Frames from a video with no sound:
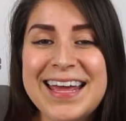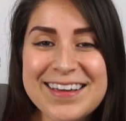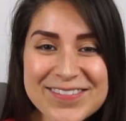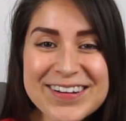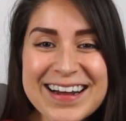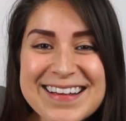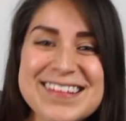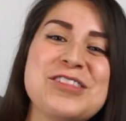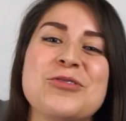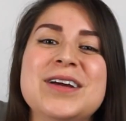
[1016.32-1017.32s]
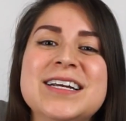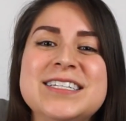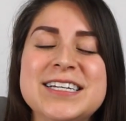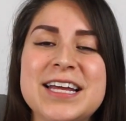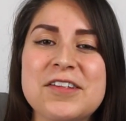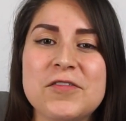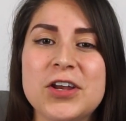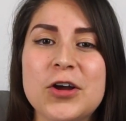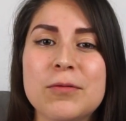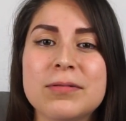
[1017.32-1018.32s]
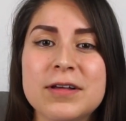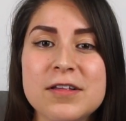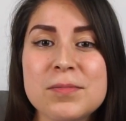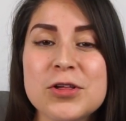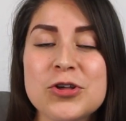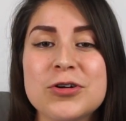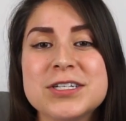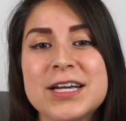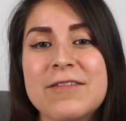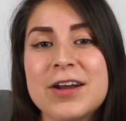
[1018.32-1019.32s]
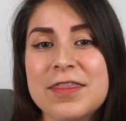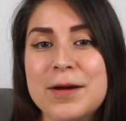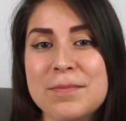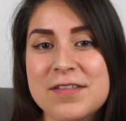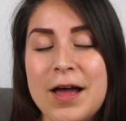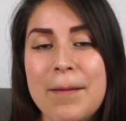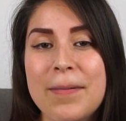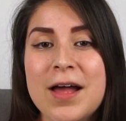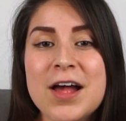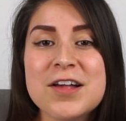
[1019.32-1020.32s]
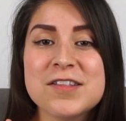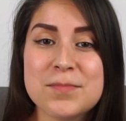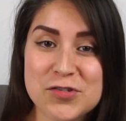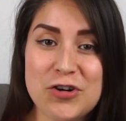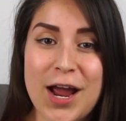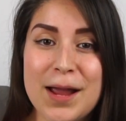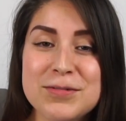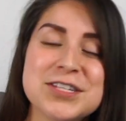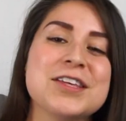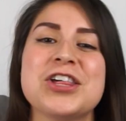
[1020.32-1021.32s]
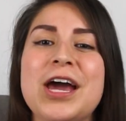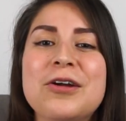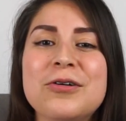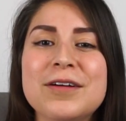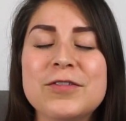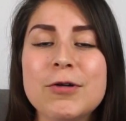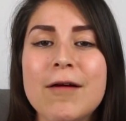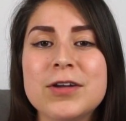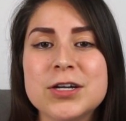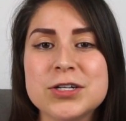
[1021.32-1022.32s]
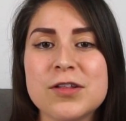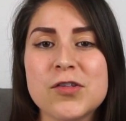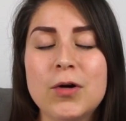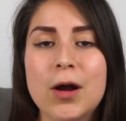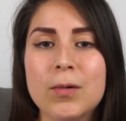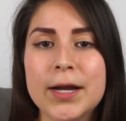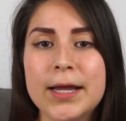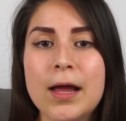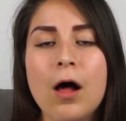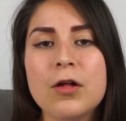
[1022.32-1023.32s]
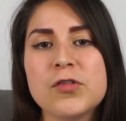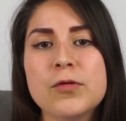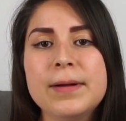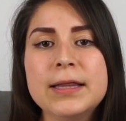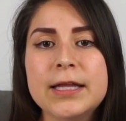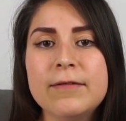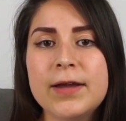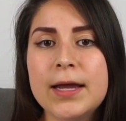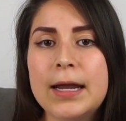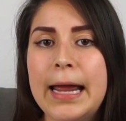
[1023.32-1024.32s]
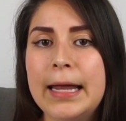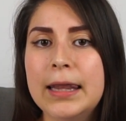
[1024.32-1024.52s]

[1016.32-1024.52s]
If you guys enjoyed today's video, please be sure to give it a thumbs up. Subscribe to the channel if you have not done so already. I'll also be leaving a